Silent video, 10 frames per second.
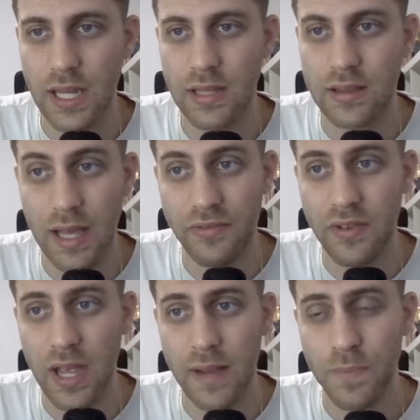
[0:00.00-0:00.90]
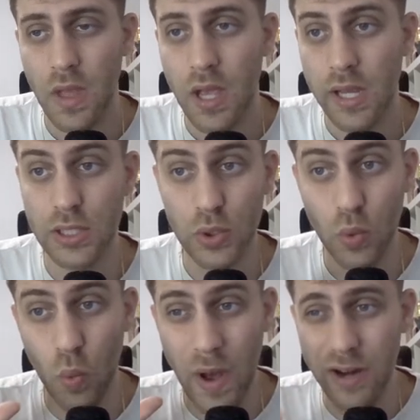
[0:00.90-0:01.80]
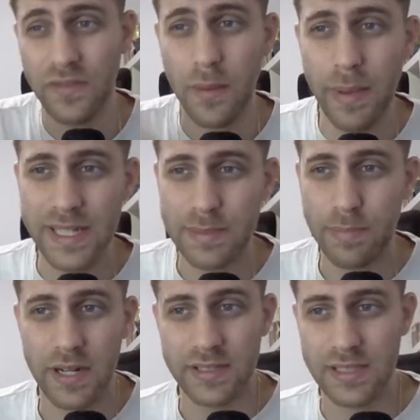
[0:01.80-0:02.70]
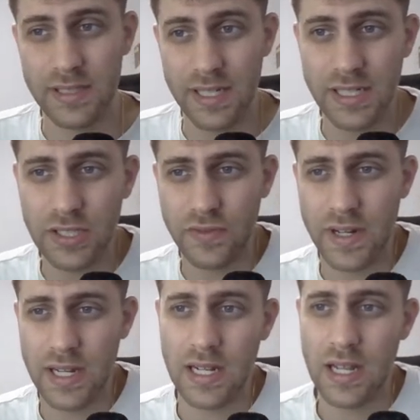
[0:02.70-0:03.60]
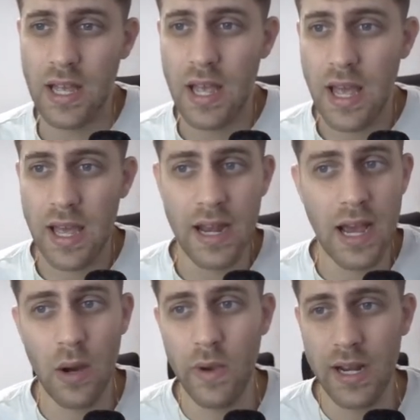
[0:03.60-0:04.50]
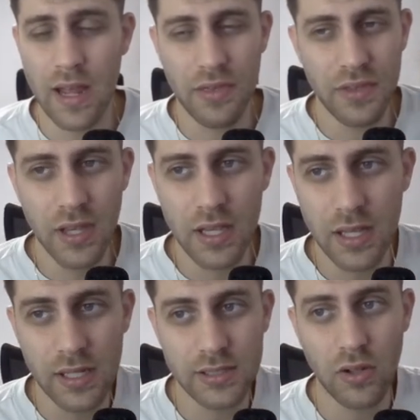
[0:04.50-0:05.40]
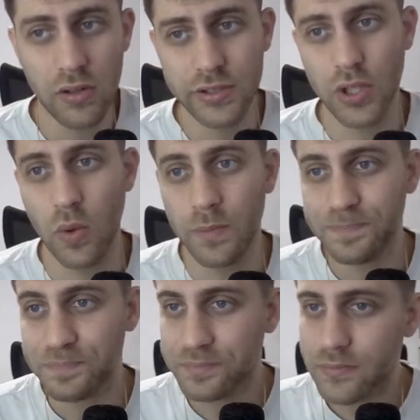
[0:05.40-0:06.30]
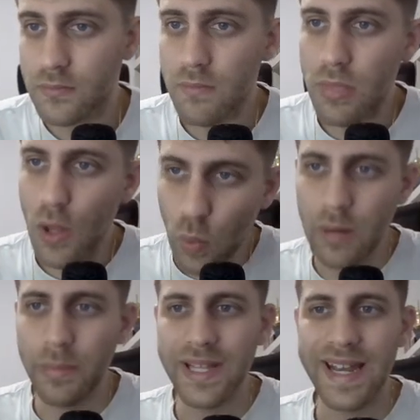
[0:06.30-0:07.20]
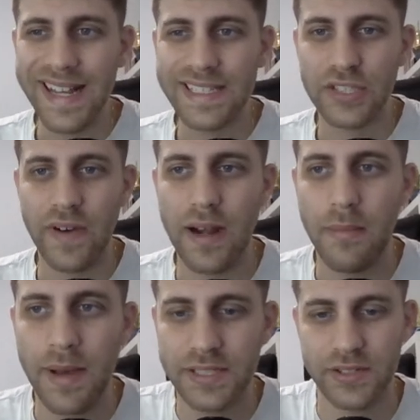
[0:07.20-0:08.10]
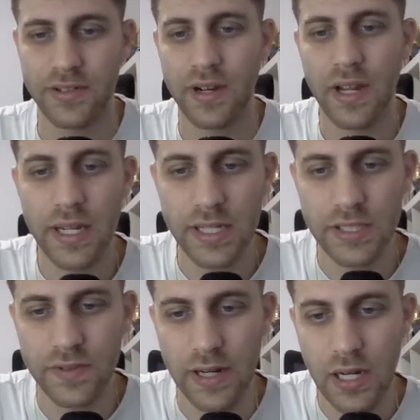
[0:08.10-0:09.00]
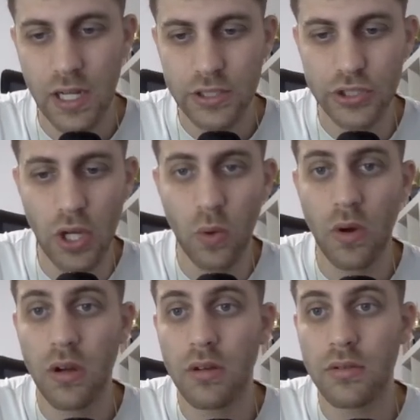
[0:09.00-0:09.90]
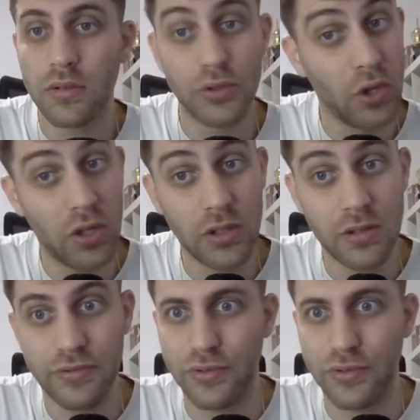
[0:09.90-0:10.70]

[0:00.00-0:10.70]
and tough game, he's one of the best players in the Israel and now, and I think he's also will be the next grandmaster in Israel. So don't